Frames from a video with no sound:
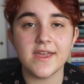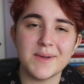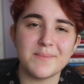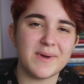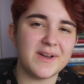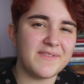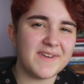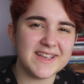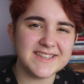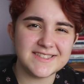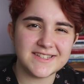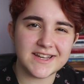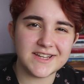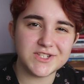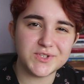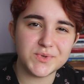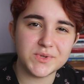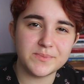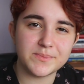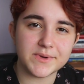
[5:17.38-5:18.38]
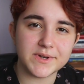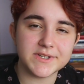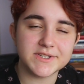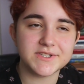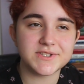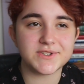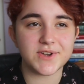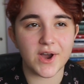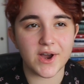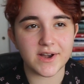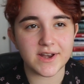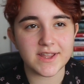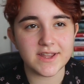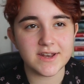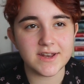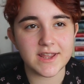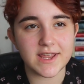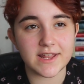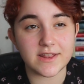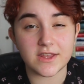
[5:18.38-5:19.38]
My fascination with books
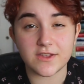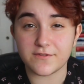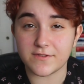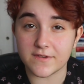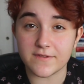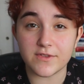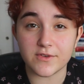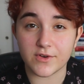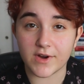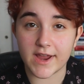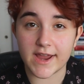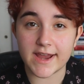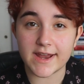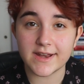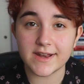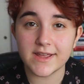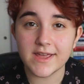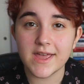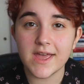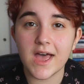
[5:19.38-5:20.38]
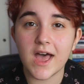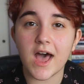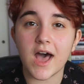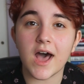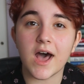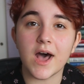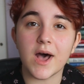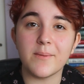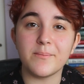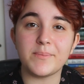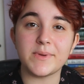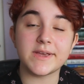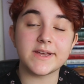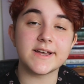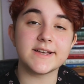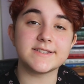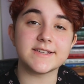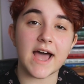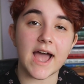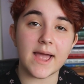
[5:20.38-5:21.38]
started in the 5th grade.
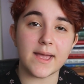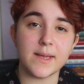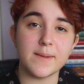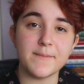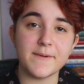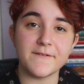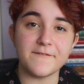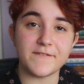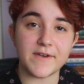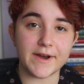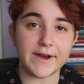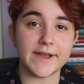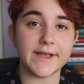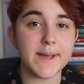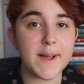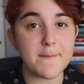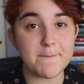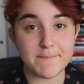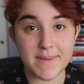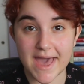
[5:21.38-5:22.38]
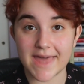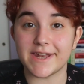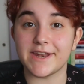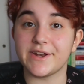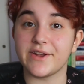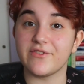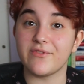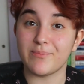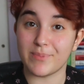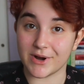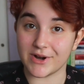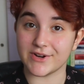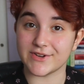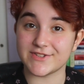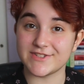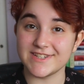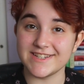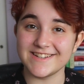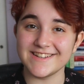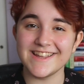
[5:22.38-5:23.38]
Because I am a very competitive
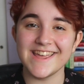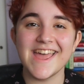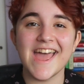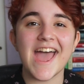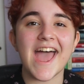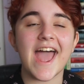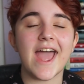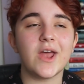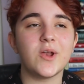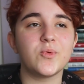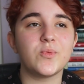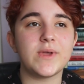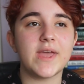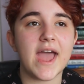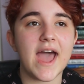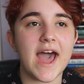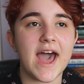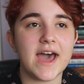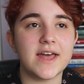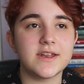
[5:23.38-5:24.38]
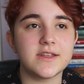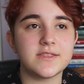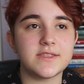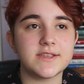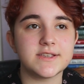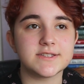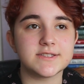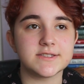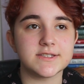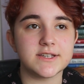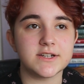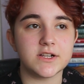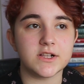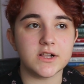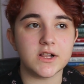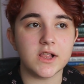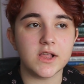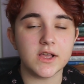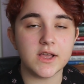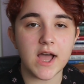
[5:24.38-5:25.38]
person, and we had these
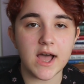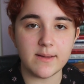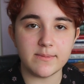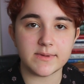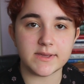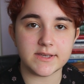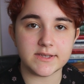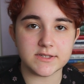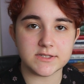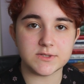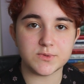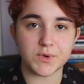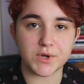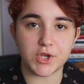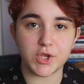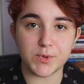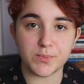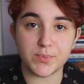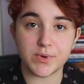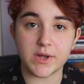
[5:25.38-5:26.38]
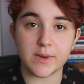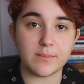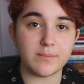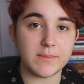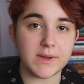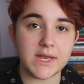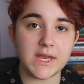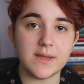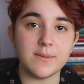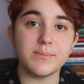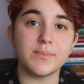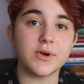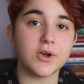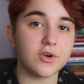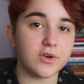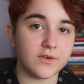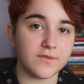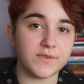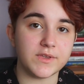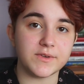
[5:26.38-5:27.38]
little cubbies where you put mini
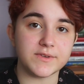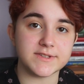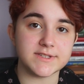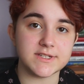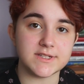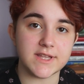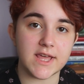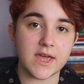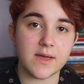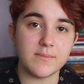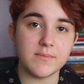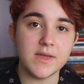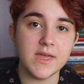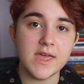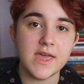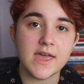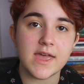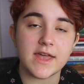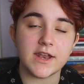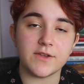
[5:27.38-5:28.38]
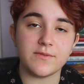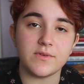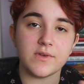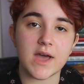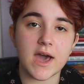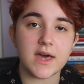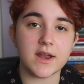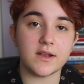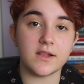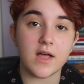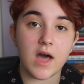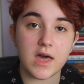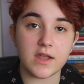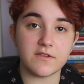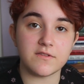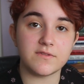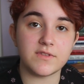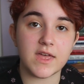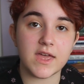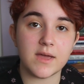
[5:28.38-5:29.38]
book reviews in them, and if you had a lot
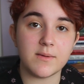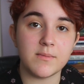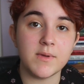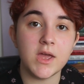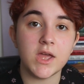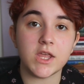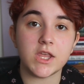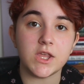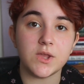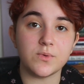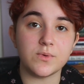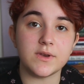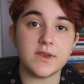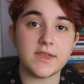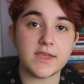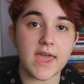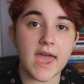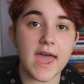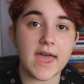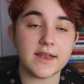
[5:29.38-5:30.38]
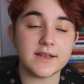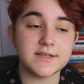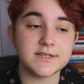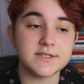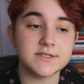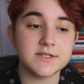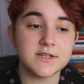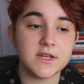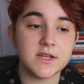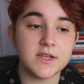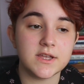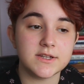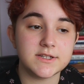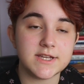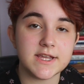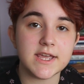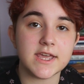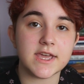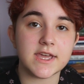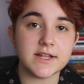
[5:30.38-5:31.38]
of them, you would get
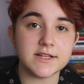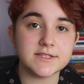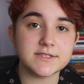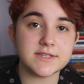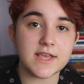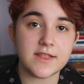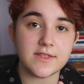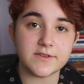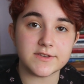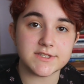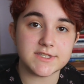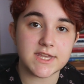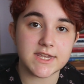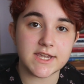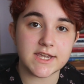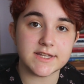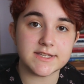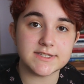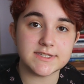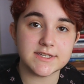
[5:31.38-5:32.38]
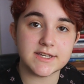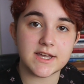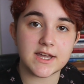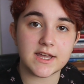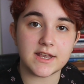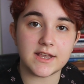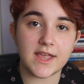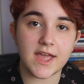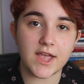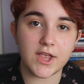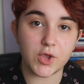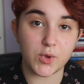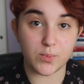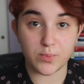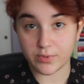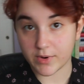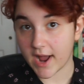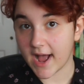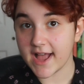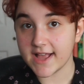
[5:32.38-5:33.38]
tickets, and those tickets could get you
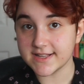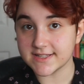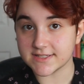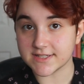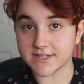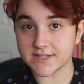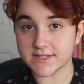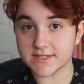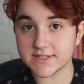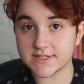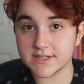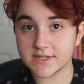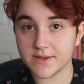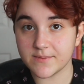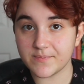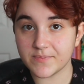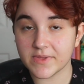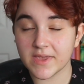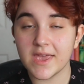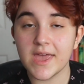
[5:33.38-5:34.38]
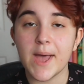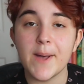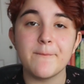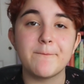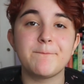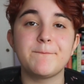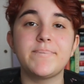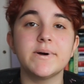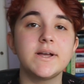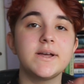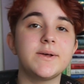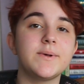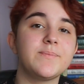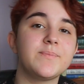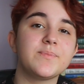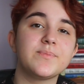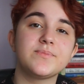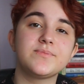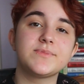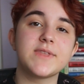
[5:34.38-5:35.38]
prizes.
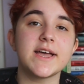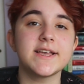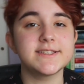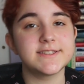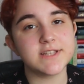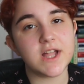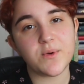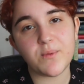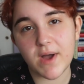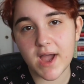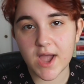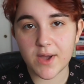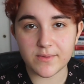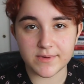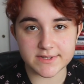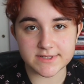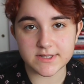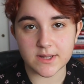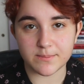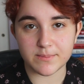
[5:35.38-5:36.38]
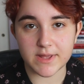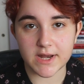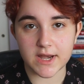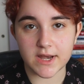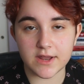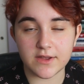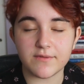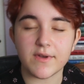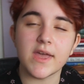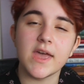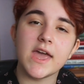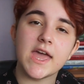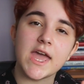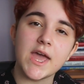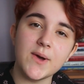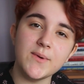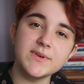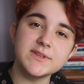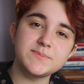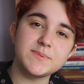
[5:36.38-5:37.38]
But that's not why I was competitive.
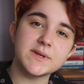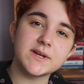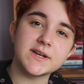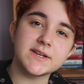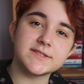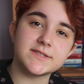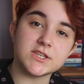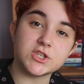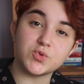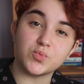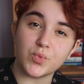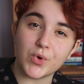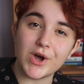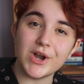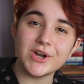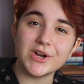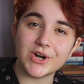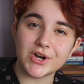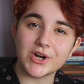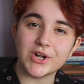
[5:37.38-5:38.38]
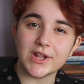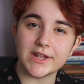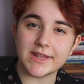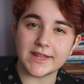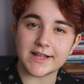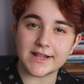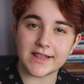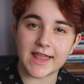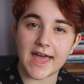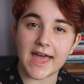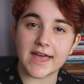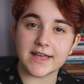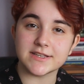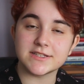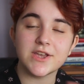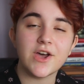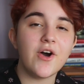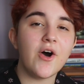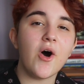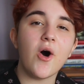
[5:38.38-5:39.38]
It was because this one girl in the
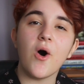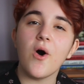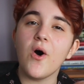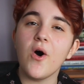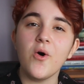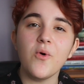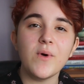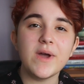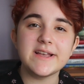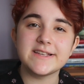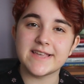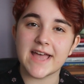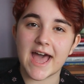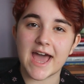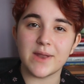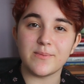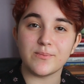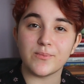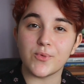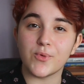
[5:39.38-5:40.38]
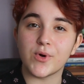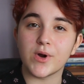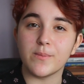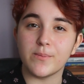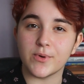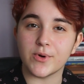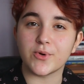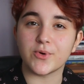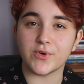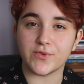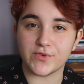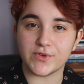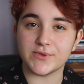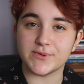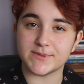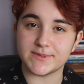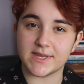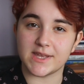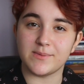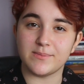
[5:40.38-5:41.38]
class always had more book
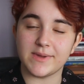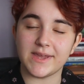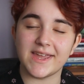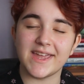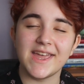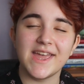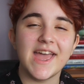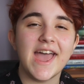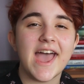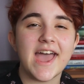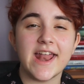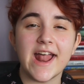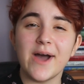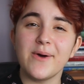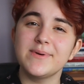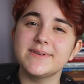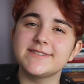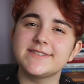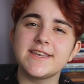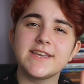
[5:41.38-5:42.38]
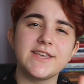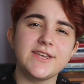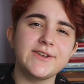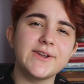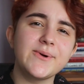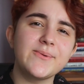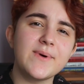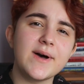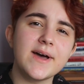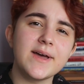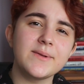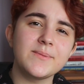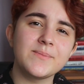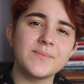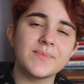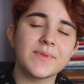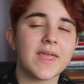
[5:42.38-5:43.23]
reviews than me, and I was like, you know what?